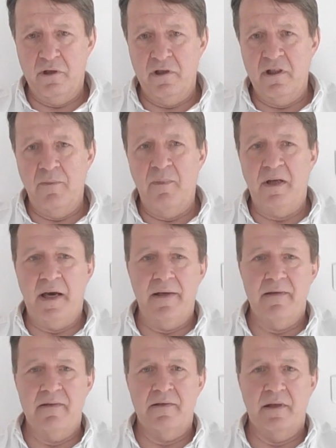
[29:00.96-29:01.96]

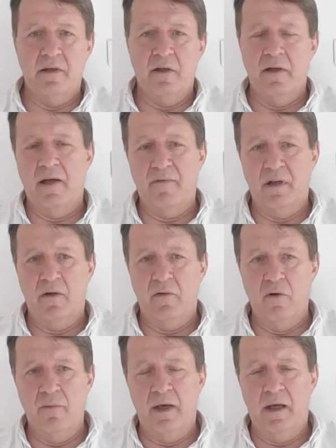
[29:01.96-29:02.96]
GPS. They don't have any
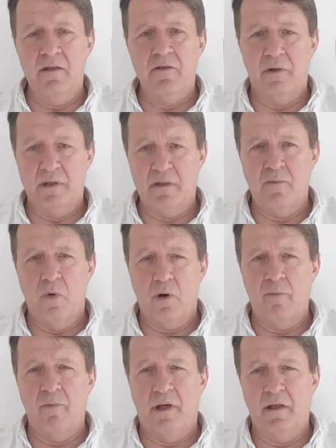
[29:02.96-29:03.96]
roaming, so it's more
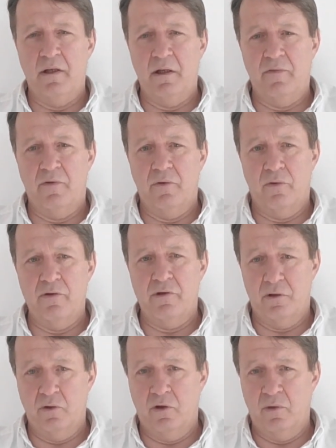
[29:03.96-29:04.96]
complicated for the
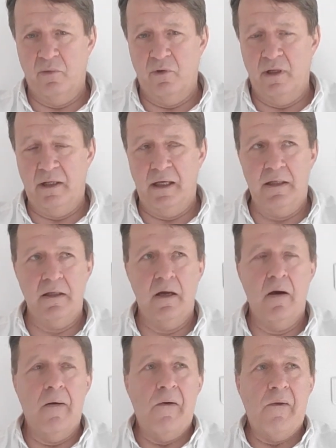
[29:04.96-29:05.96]
Russian to communicate,
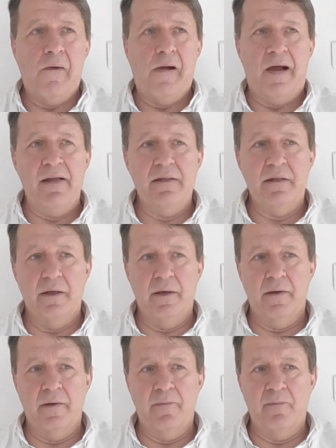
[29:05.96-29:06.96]
and
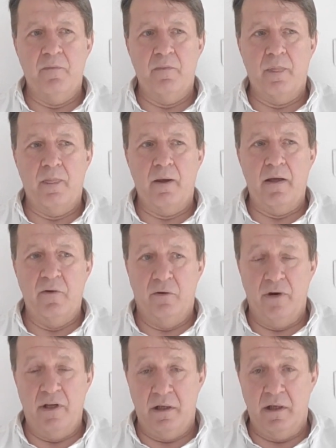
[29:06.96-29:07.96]

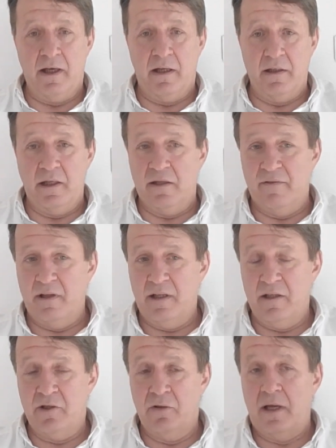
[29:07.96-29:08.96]
Ukraine can take
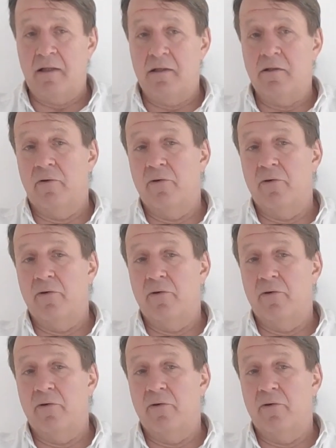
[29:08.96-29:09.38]
advantage. So that the